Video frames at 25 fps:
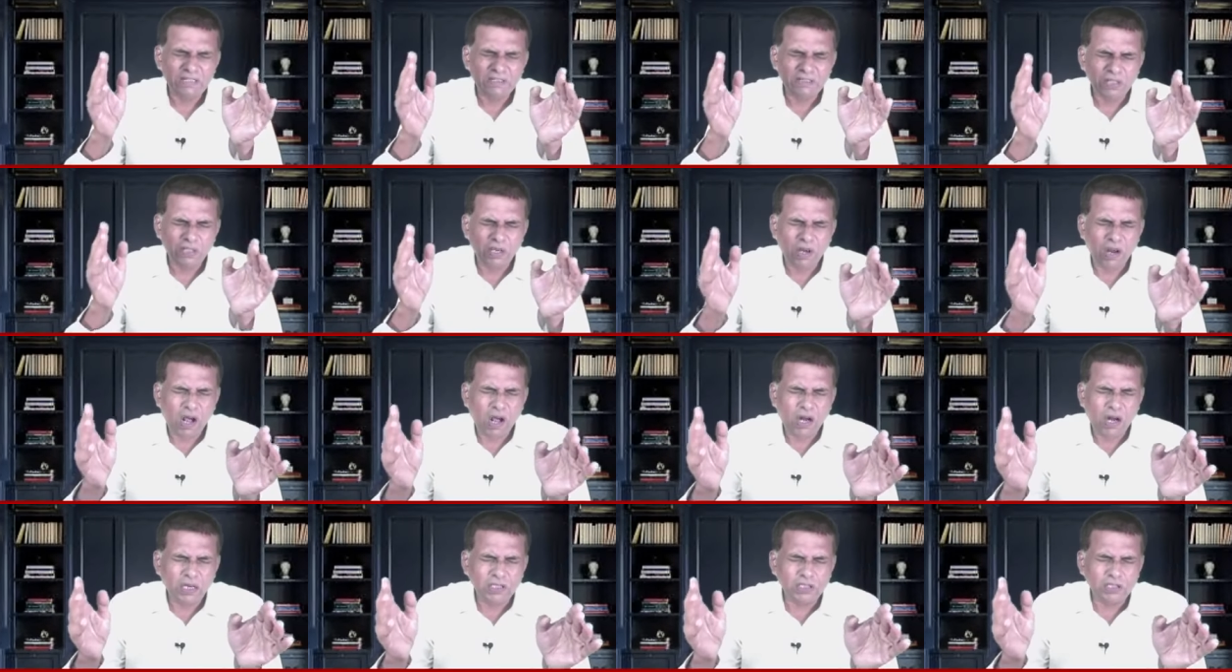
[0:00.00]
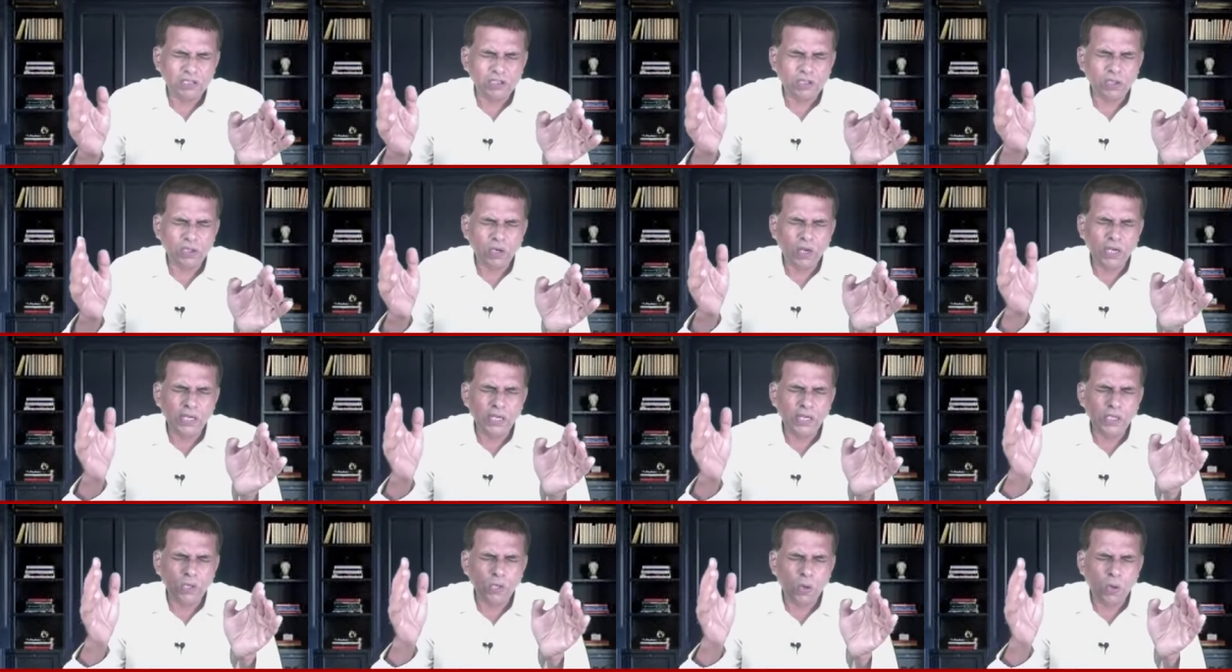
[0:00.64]
The Lord is
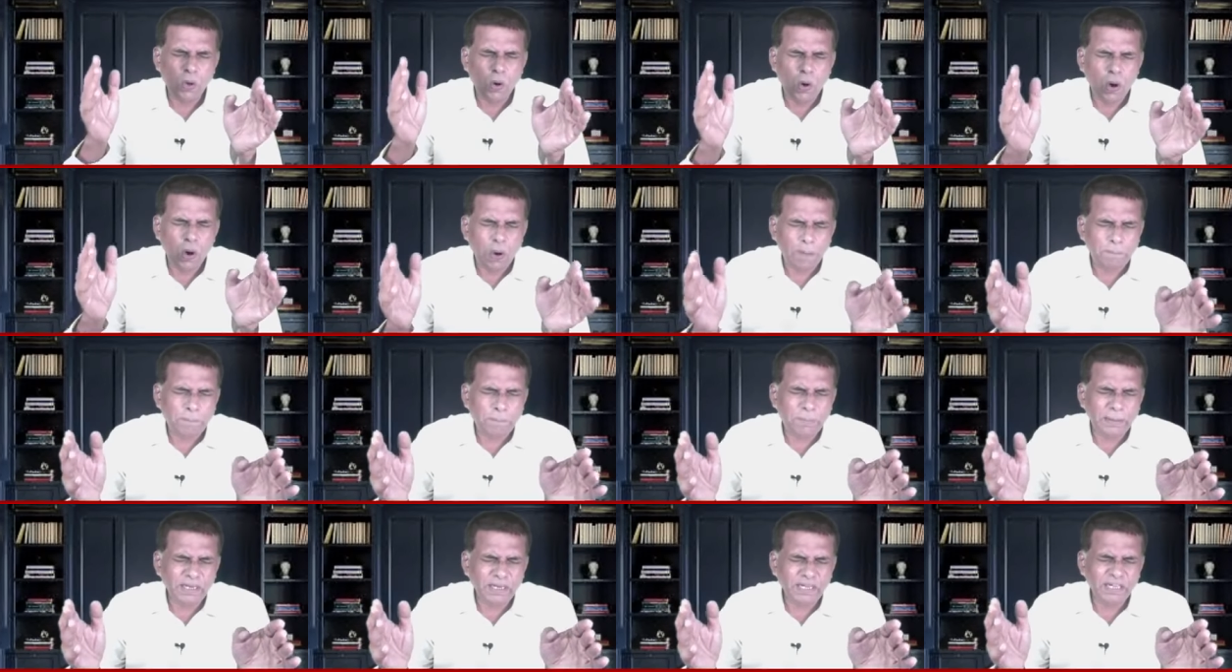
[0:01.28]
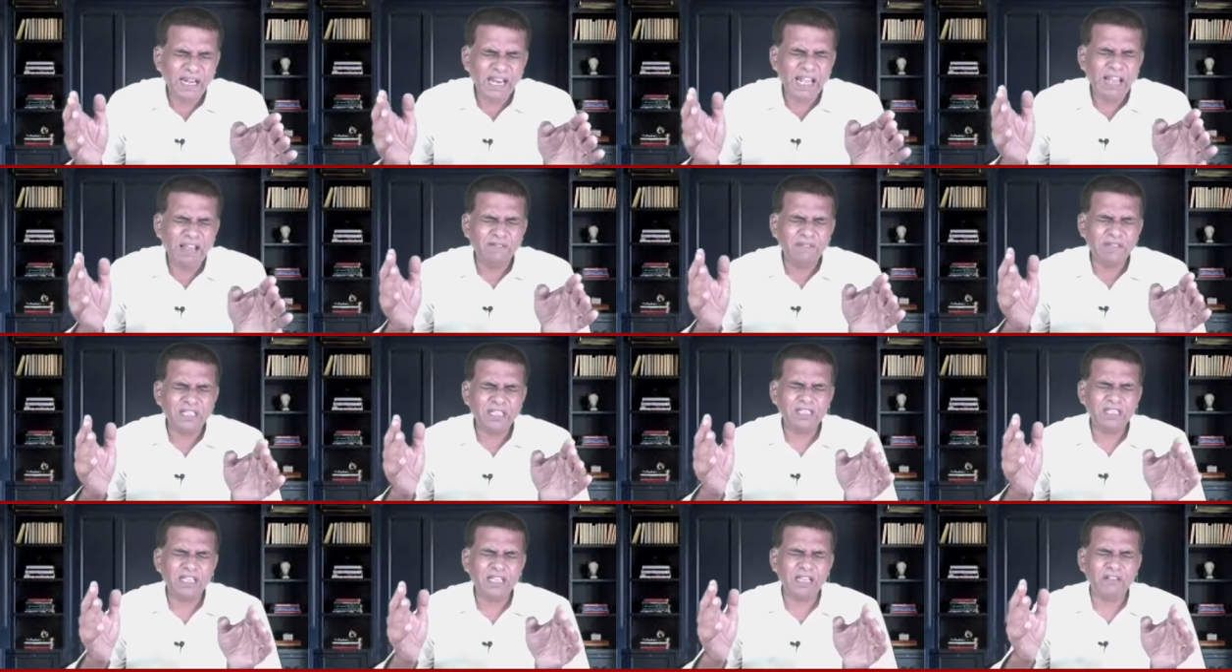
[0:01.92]
going to open
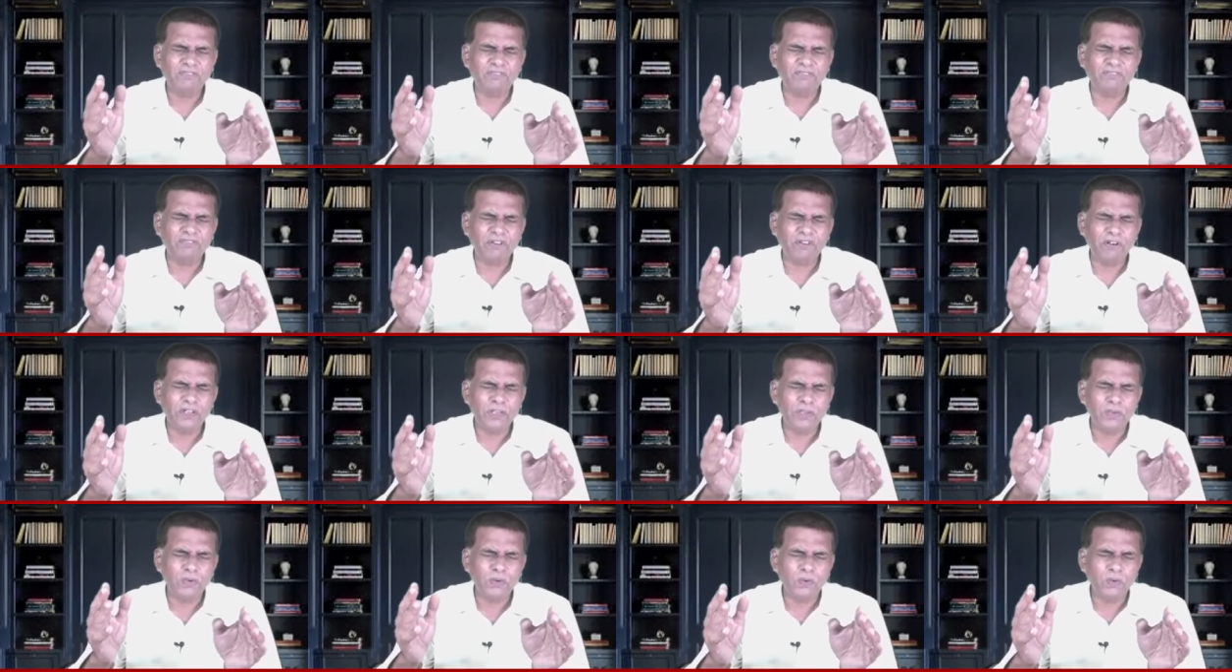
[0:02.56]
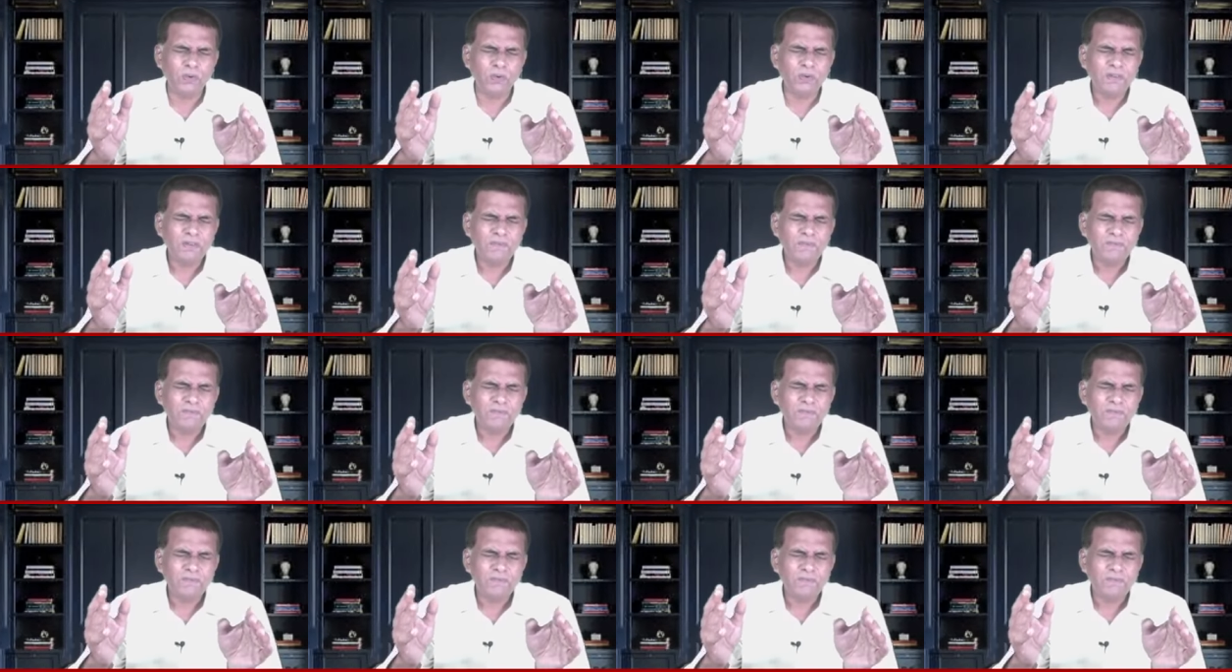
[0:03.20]
everything for you.